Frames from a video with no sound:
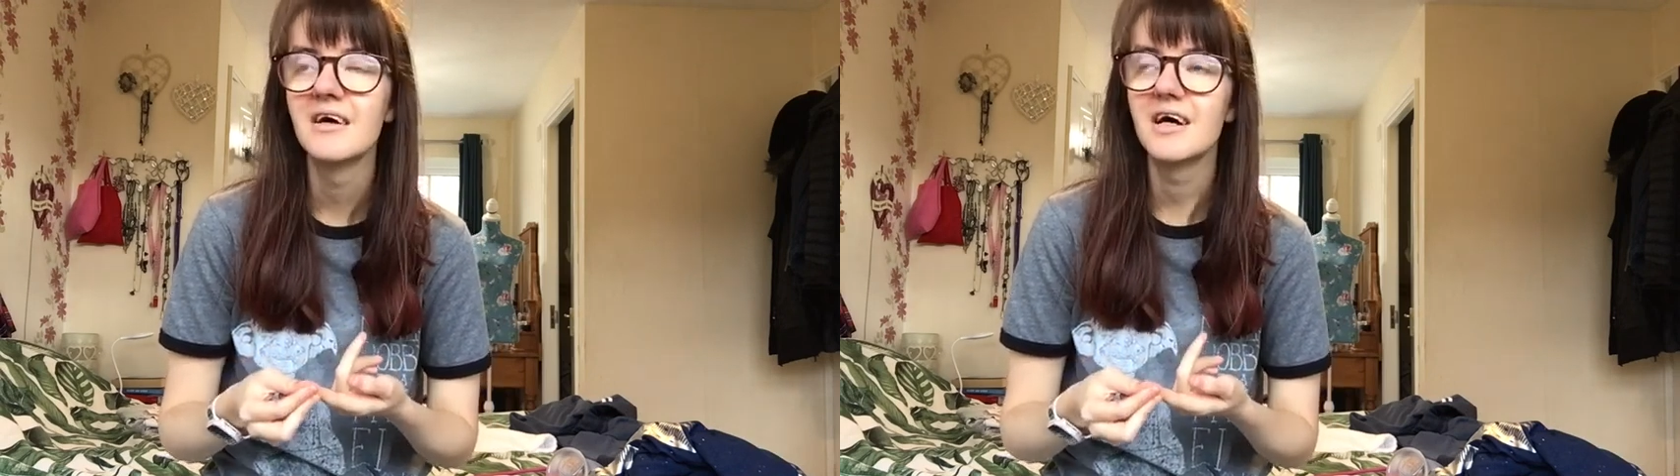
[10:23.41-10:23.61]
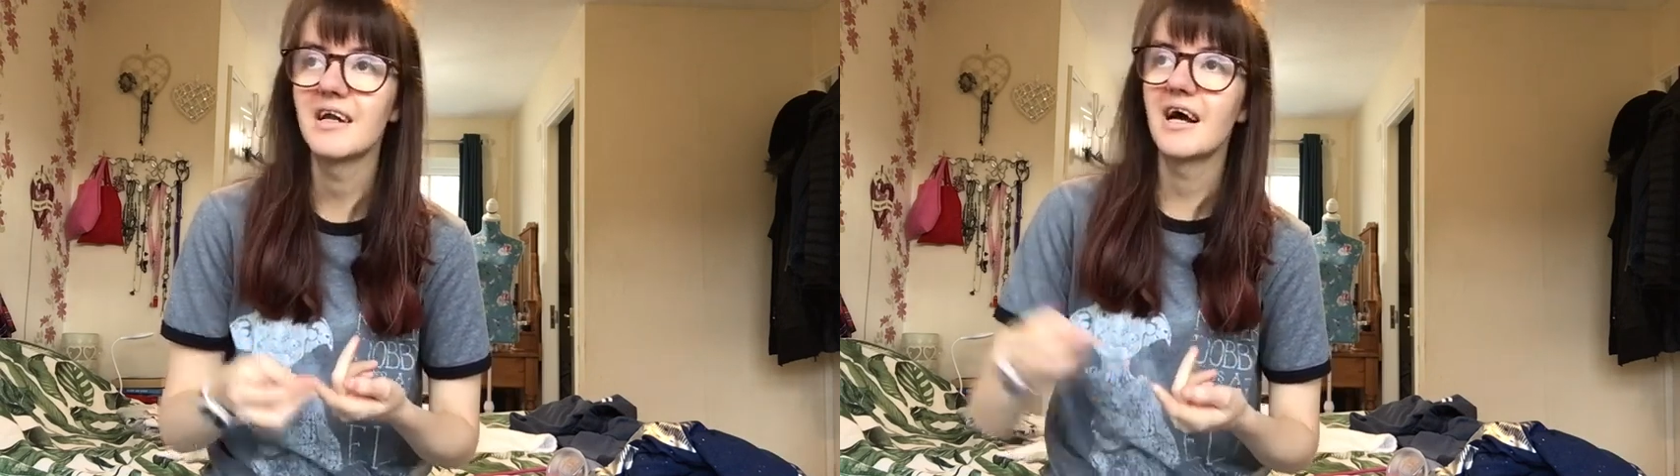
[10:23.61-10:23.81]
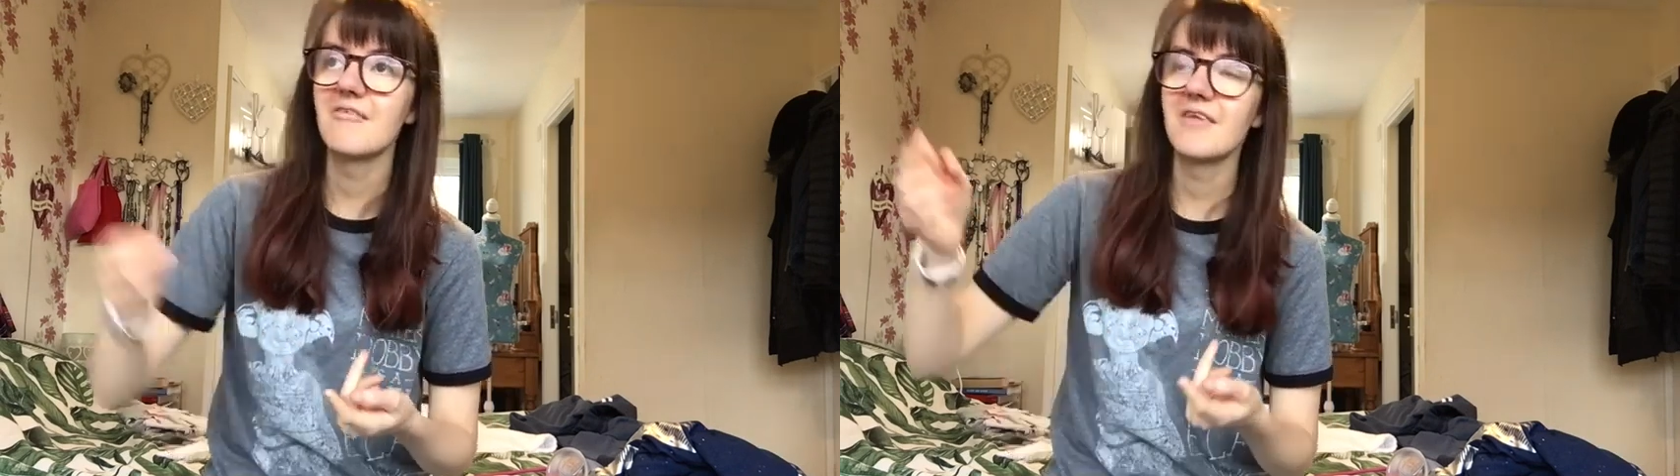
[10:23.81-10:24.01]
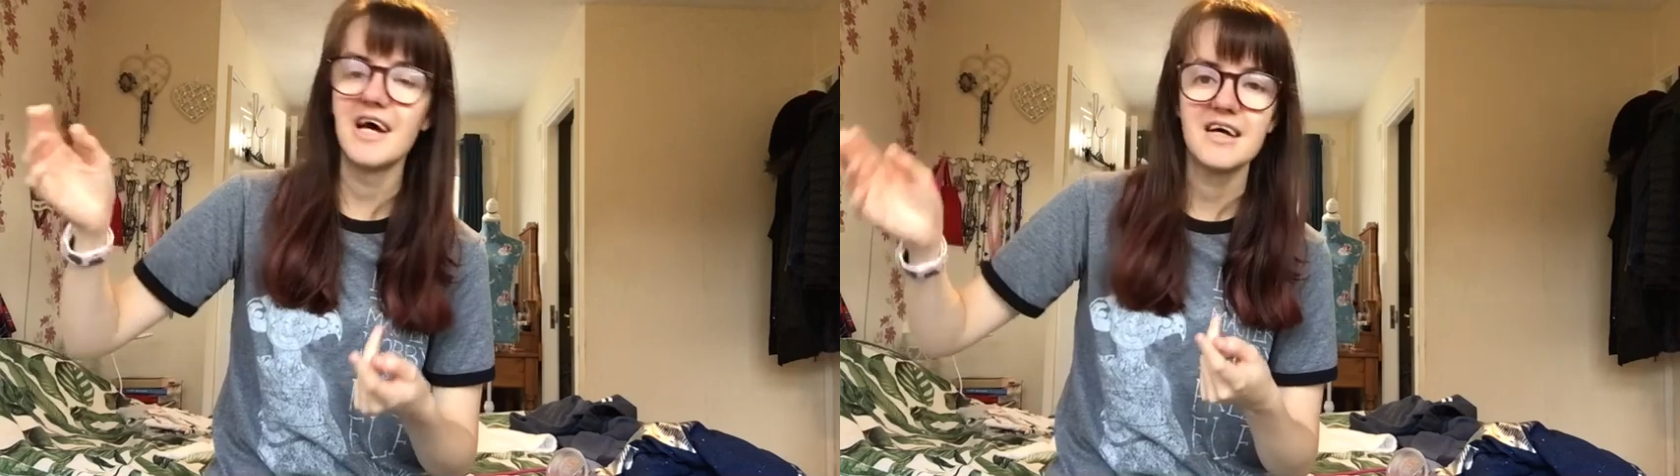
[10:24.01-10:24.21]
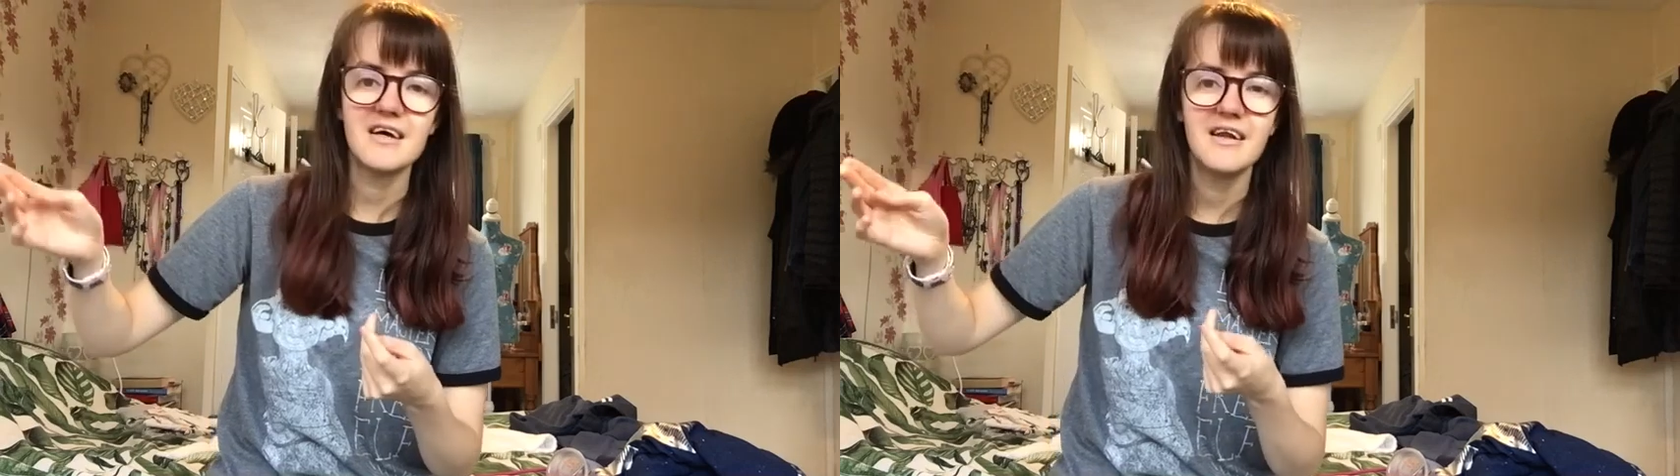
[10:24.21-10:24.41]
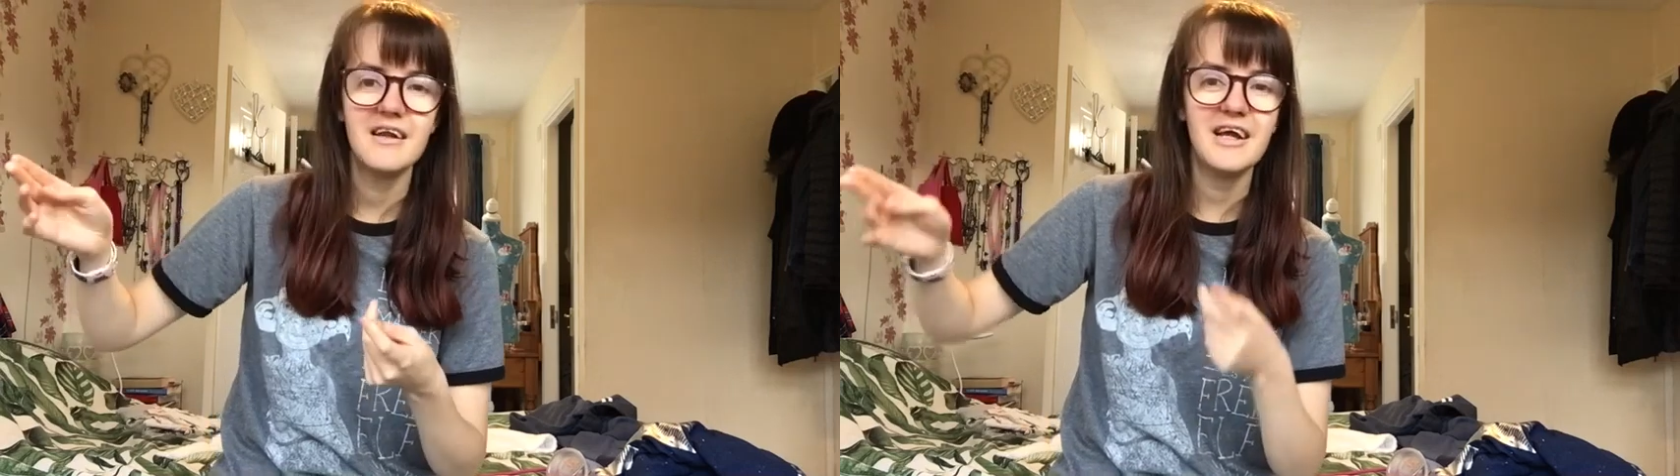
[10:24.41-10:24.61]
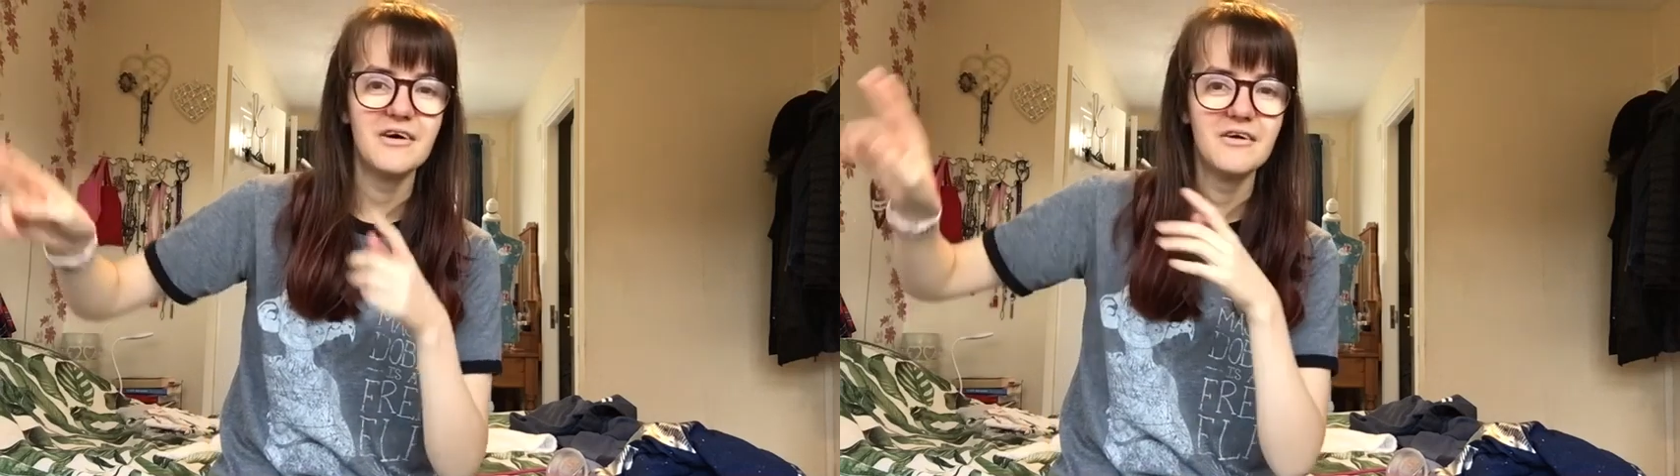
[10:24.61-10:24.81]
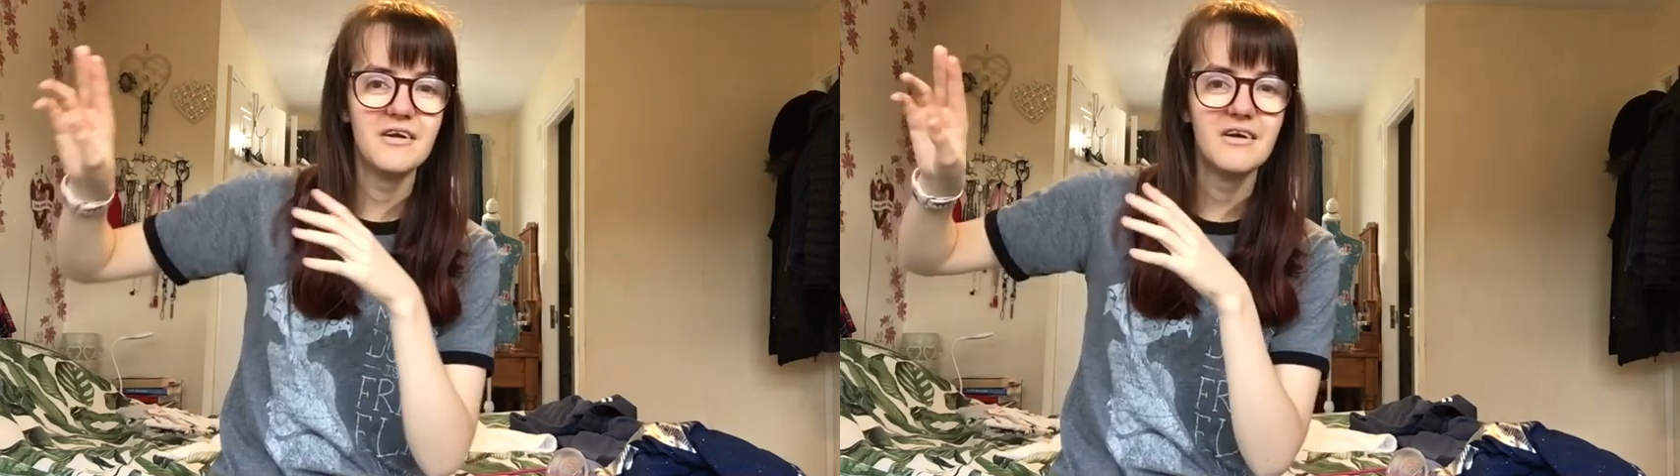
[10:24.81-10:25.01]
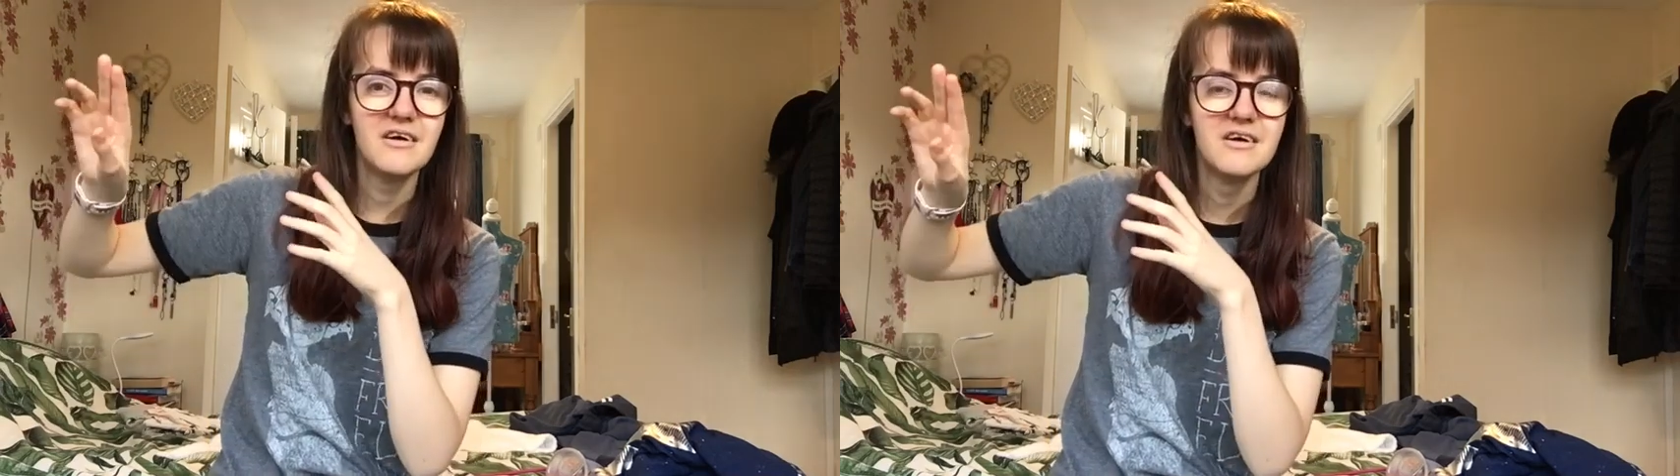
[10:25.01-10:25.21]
And have like little